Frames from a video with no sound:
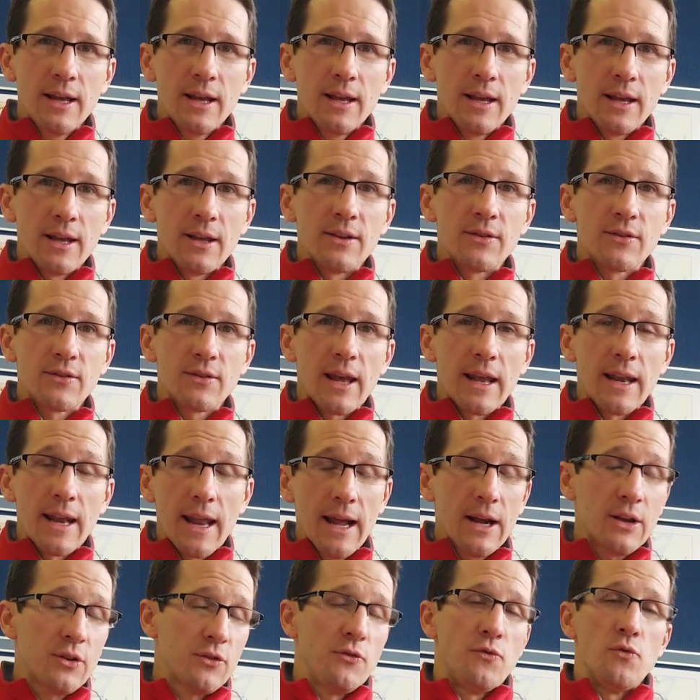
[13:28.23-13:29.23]
is an
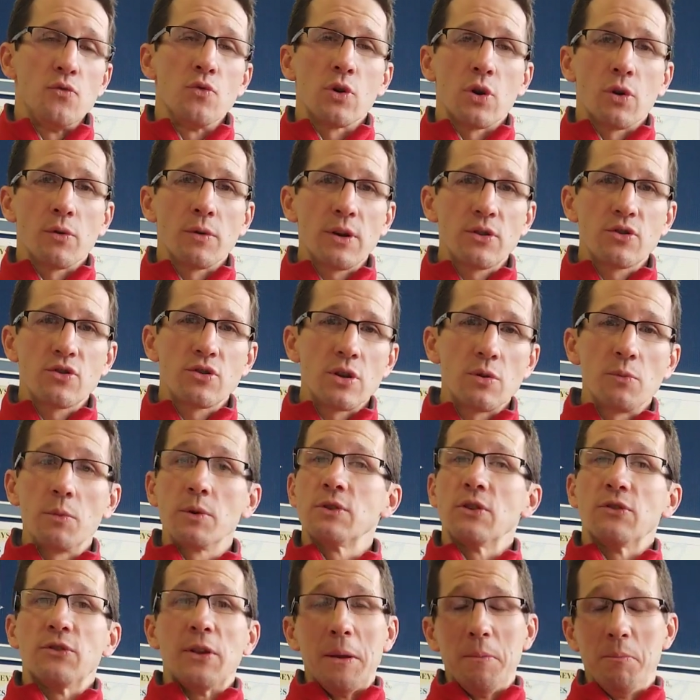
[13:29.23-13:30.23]
Acts 4 Christian,
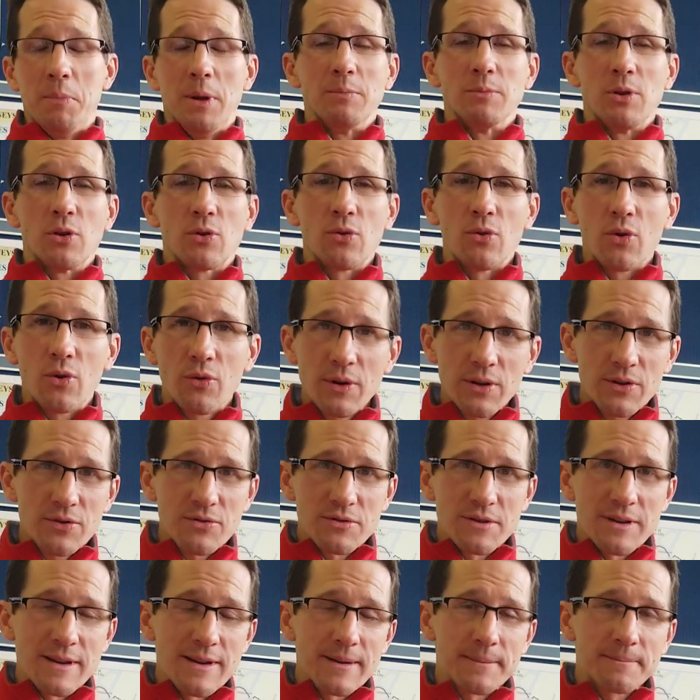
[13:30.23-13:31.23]
which is a biblical
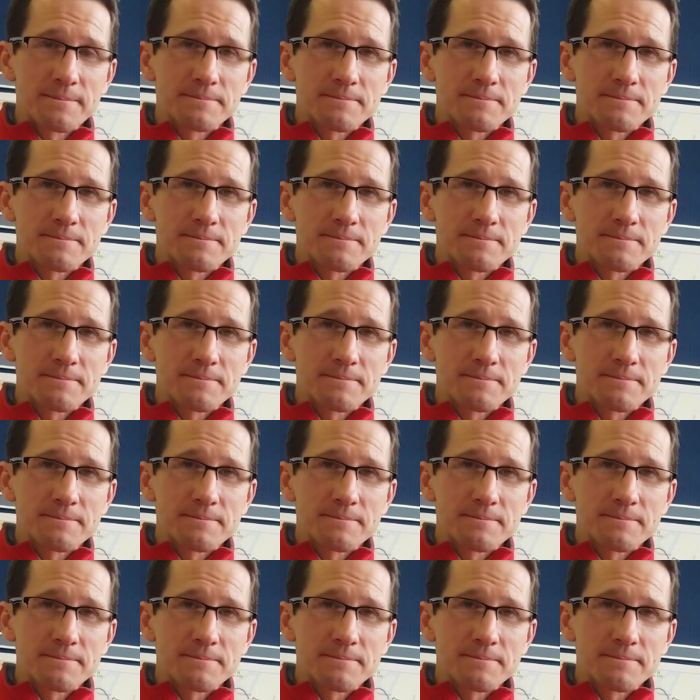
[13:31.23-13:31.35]
Christian.